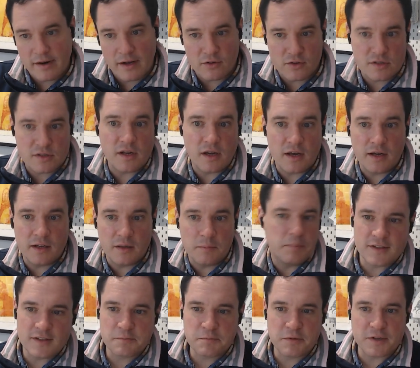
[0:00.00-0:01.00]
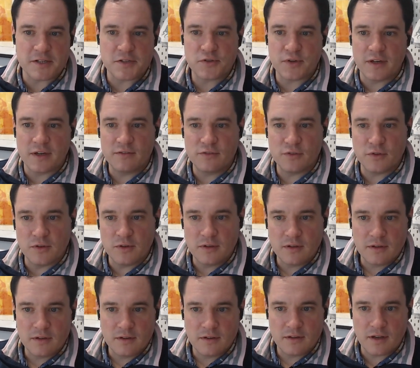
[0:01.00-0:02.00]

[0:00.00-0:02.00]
around slightly. It's pretty straightforward.